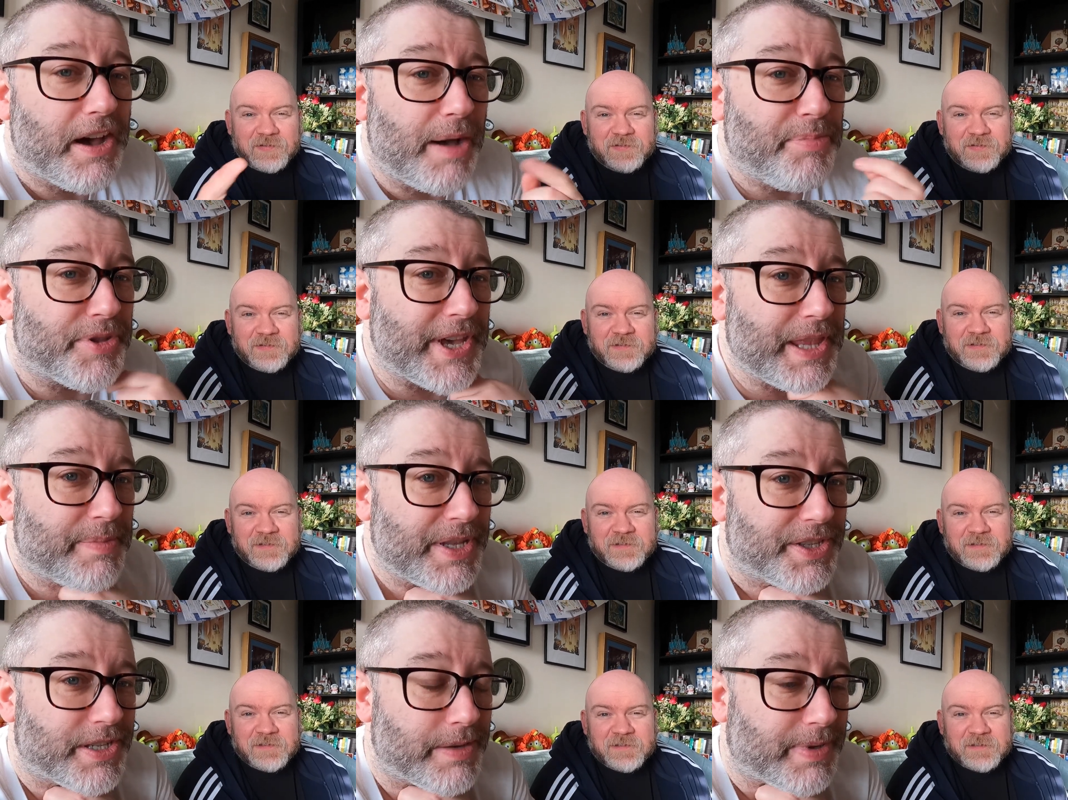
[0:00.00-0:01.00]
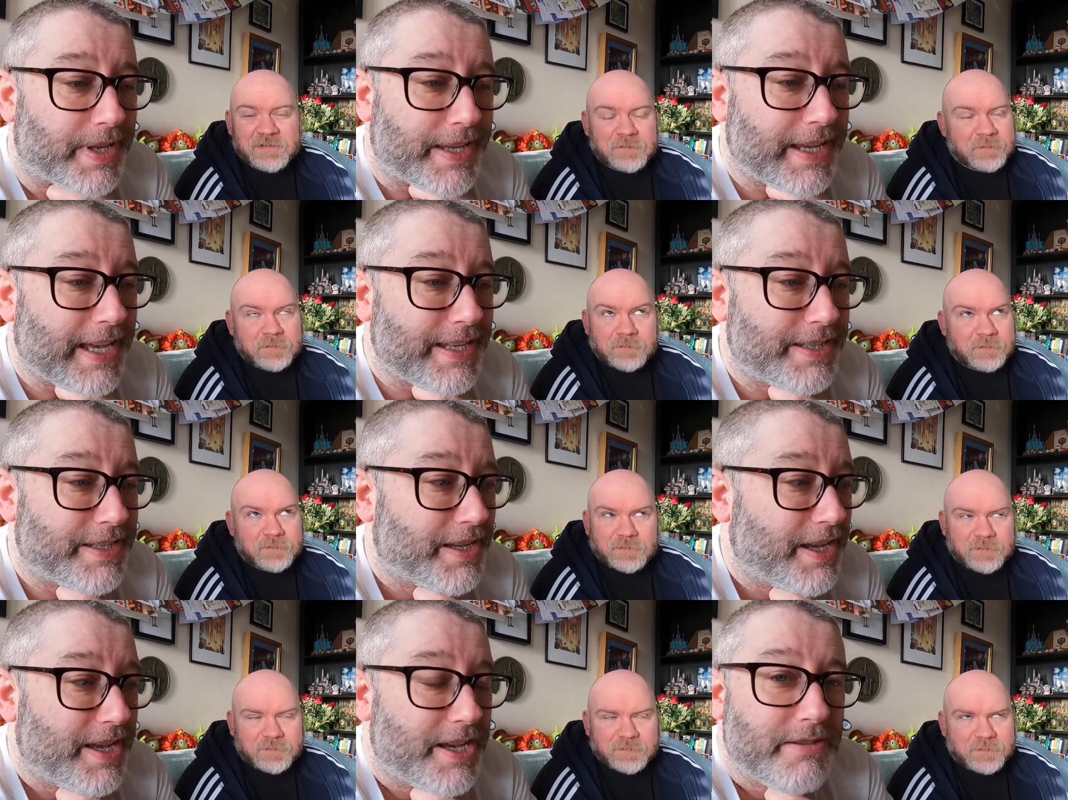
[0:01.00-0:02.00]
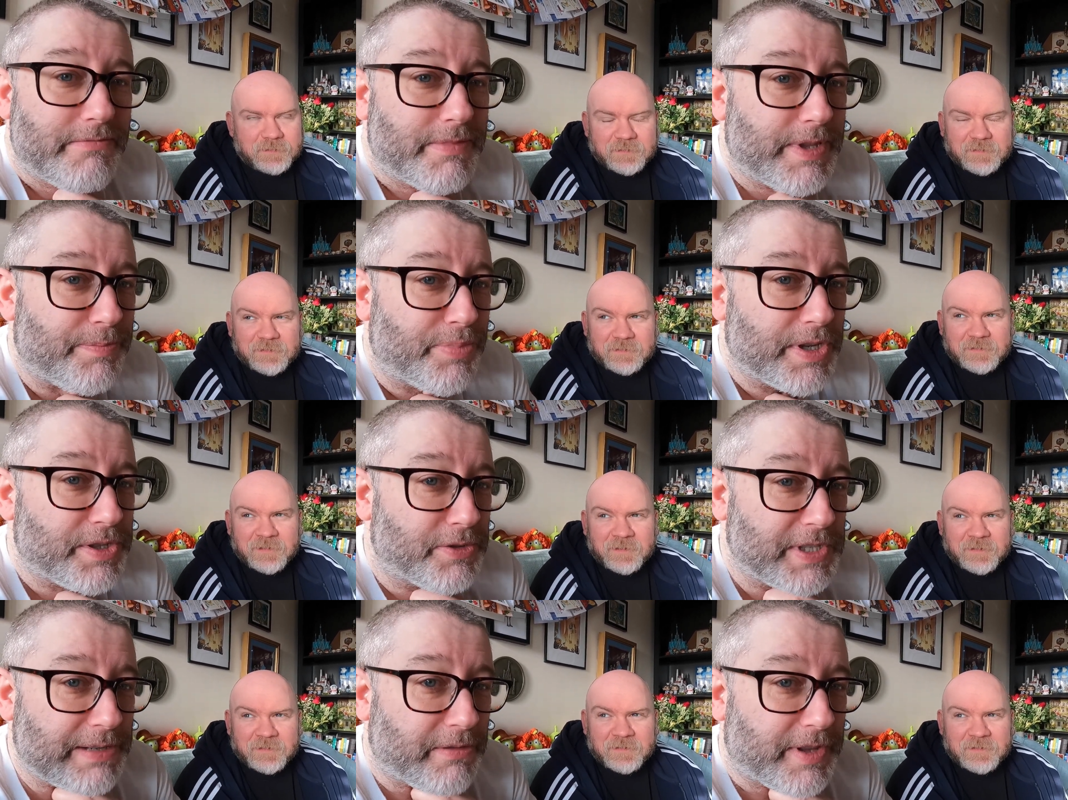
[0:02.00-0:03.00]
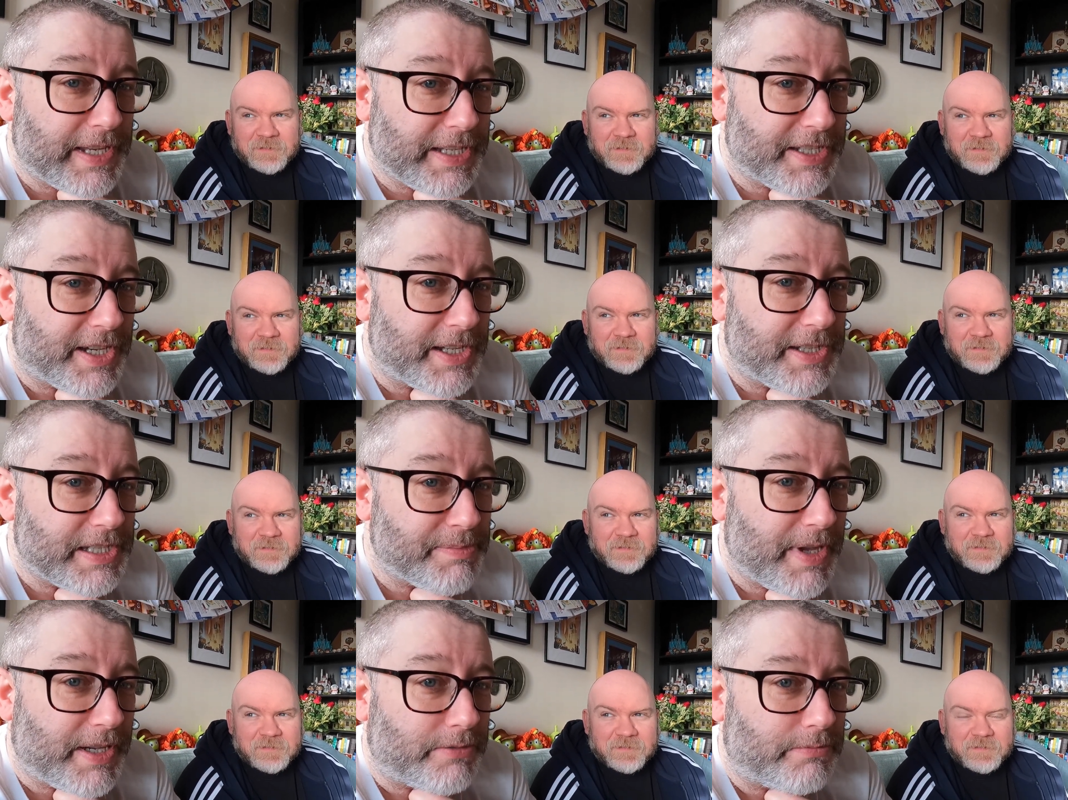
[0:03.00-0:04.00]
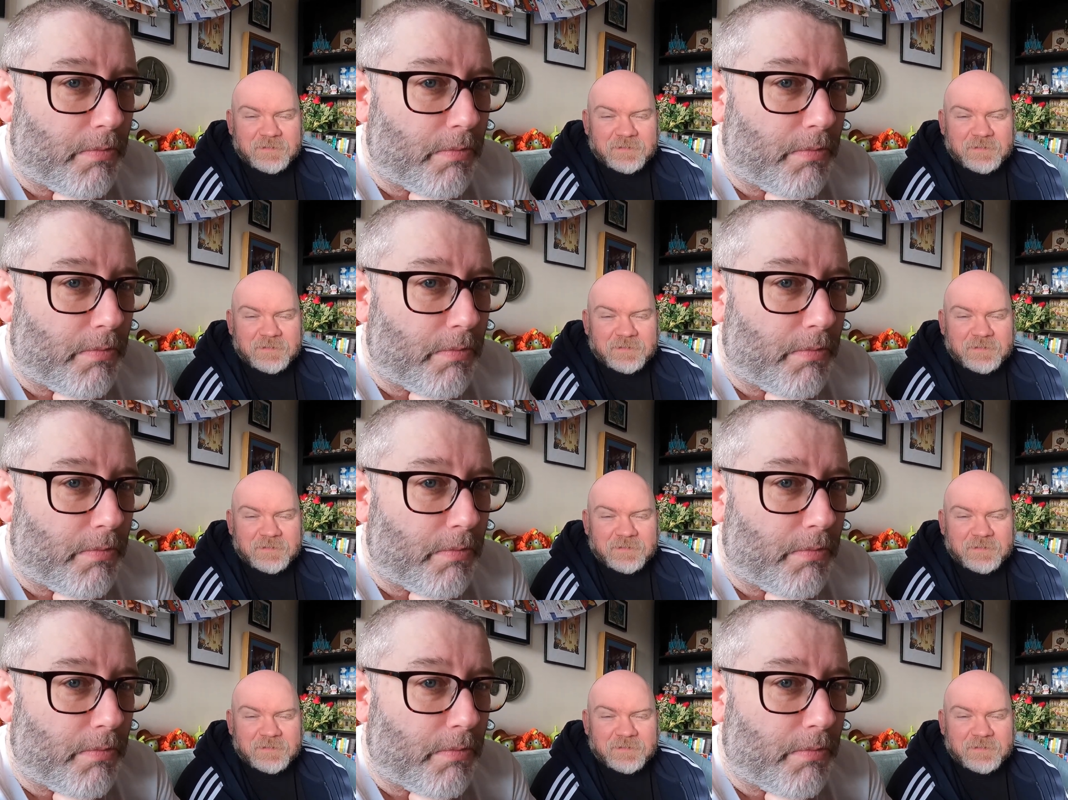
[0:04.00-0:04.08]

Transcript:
Speaker 1: I put that in the bin stupidly, and the Brussels and everything is starting to smell.